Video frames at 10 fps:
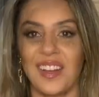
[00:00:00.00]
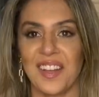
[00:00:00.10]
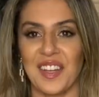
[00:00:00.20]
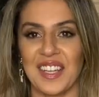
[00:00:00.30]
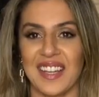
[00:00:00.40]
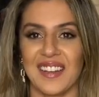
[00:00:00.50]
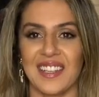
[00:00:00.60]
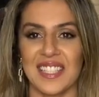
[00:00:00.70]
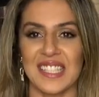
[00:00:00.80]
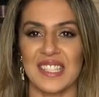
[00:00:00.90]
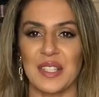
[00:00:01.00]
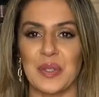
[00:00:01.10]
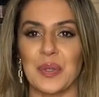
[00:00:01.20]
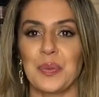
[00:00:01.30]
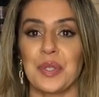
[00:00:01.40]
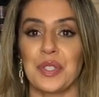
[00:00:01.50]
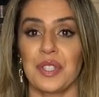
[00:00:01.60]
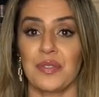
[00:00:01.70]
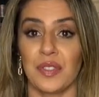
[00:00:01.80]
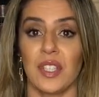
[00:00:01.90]
Okay guys, so we
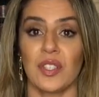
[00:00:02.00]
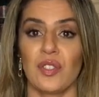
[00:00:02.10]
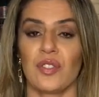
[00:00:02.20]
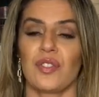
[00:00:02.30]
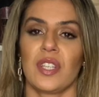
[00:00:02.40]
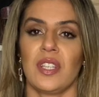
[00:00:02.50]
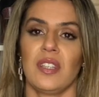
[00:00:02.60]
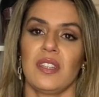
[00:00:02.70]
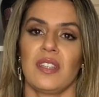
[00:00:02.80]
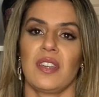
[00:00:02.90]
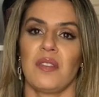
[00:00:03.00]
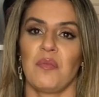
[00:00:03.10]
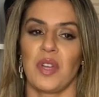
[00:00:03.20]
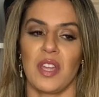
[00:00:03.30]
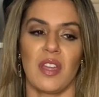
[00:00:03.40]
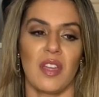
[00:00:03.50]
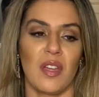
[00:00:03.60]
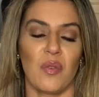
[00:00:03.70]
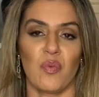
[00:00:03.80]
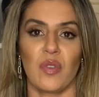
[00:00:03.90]
just finished straightening my
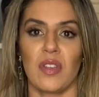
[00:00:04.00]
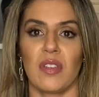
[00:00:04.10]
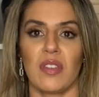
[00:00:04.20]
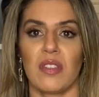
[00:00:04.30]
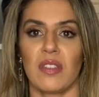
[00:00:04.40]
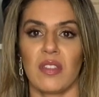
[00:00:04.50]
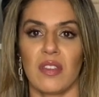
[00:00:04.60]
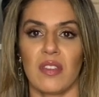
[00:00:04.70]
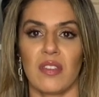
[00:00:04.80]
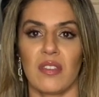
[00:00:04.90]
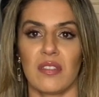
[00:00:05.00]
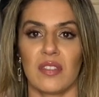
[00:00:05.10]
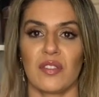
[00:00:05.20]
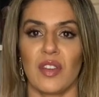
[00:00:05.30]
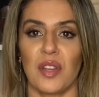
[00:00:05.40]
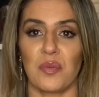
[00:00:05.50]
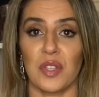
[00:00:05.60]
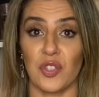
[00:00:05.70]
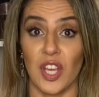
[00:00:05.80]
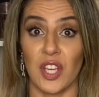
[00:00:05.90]
hair with this side with the
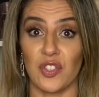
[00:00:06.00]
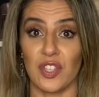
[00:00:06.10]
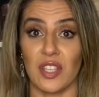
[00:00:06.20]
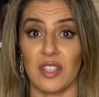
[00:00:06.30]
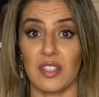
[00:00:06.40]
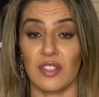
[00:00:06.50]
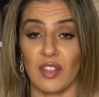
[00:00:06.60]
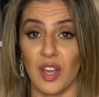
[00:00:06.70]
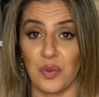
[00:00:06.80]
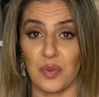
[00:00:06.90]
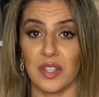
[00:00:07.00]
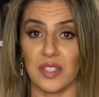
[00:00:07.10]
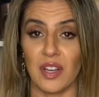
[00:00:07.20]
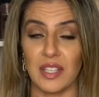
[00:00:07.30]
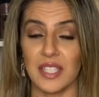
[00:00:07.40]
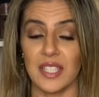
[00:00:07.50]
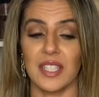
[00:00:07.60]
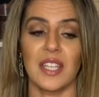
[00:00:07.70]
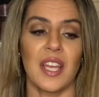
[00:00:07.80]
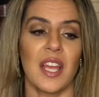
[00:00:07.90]
GHD, this side with the
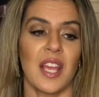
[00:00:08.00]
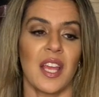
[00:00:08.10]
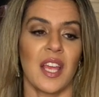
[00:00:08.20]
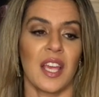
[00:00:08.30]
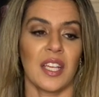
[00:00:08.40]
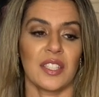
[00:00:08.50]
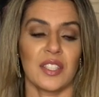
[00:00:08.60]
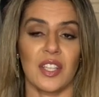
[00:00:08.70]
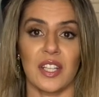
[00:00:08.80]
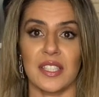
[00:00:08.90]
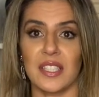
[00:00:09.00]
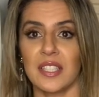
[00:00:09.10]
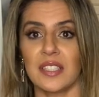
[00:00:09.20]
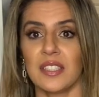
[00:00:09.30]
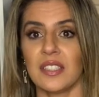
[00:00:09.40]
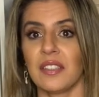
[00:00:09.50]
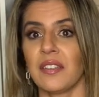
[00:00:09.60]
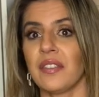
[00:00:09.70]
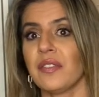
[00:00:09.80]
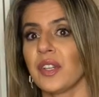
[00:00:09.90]
Dyson. Dyson,
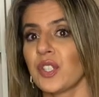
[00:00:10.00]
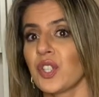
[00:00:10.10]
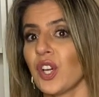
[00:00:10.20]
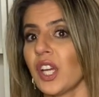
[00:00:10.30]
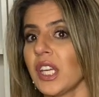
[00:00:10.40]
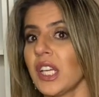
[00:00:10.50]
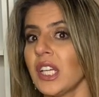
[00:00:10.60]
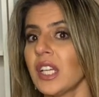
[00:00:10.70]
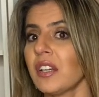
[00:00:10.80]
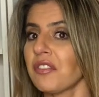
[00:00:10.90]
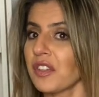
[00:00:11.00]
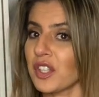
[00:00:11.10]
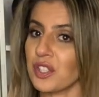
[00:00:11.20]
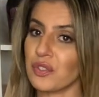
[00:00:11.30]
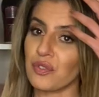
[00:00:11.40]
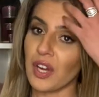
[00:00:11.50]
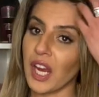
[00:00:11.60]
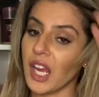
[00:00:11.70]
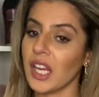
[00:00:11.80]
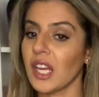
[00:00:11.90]
very shiny, very
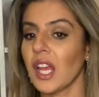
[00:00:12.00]
straight,